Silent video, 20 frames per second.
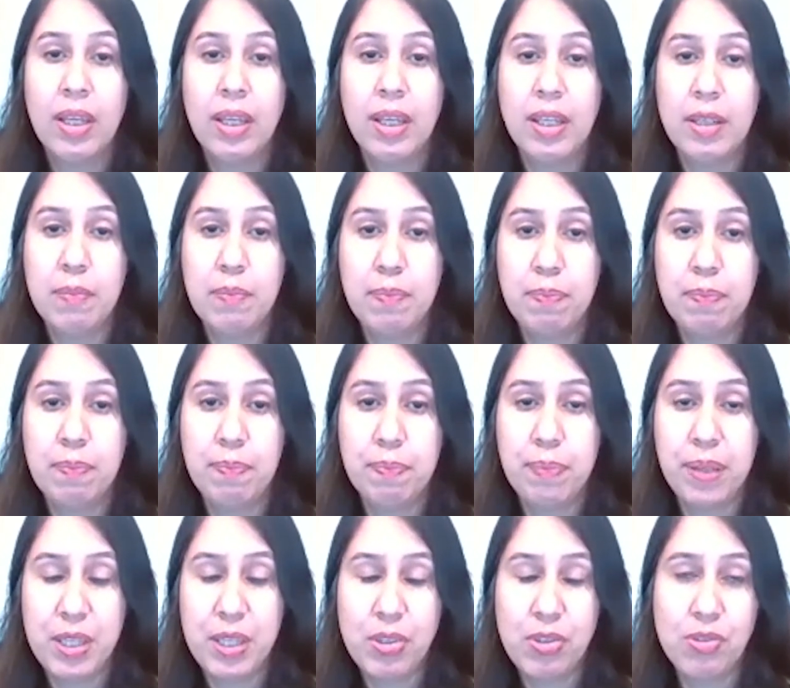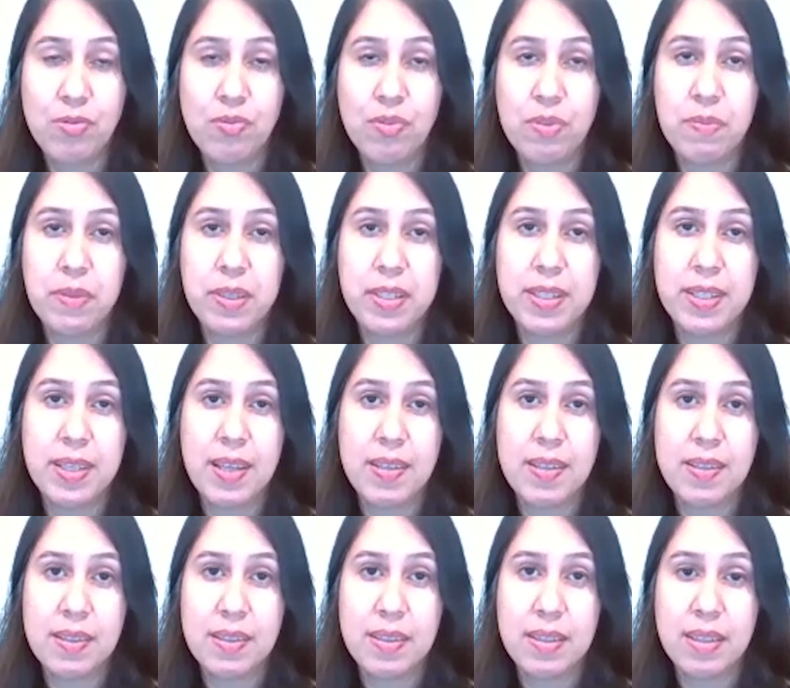in patients with
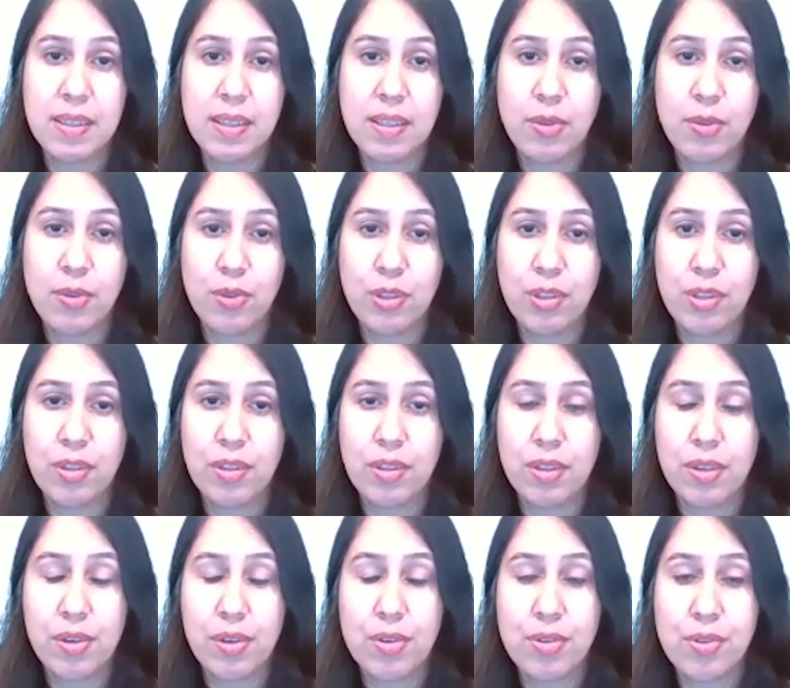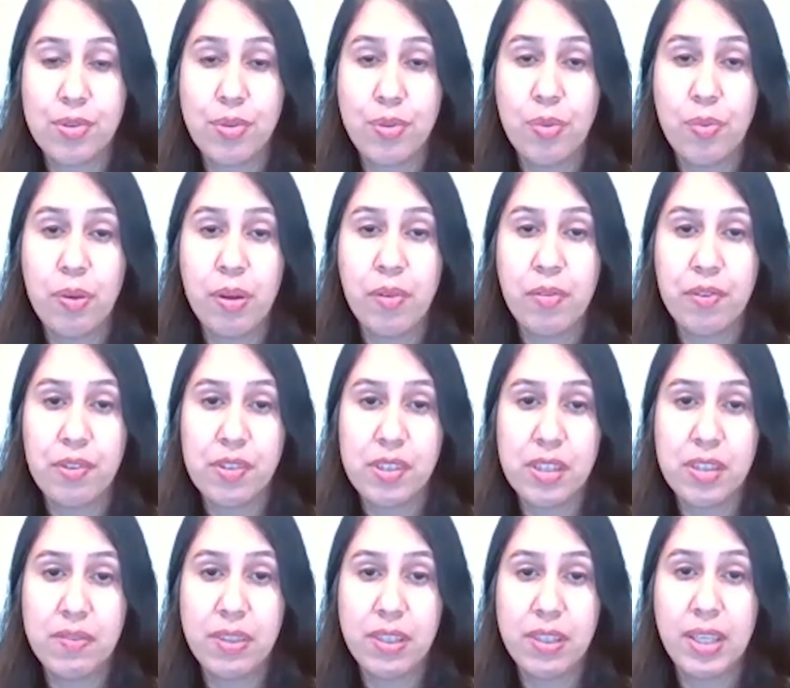metastatic urothelial carcinoma
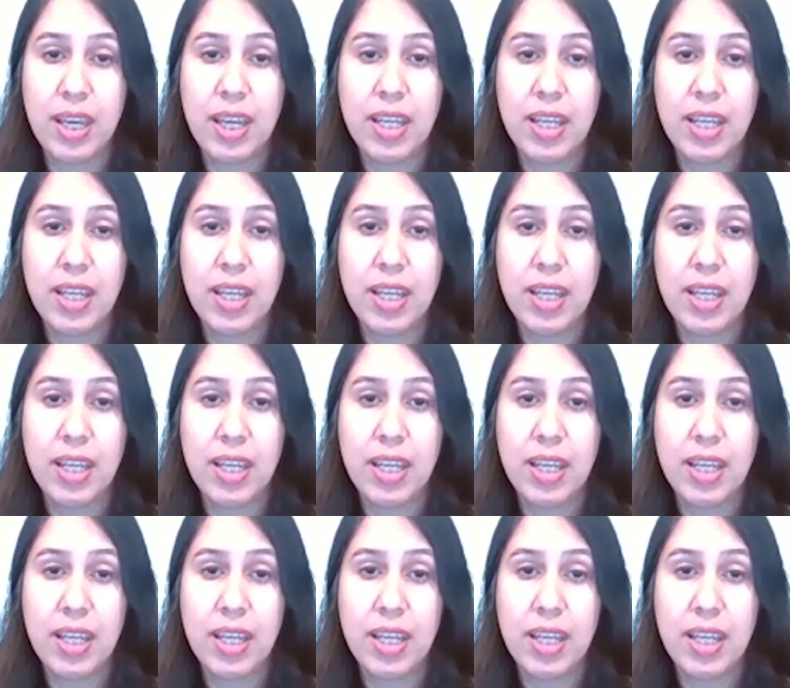receiving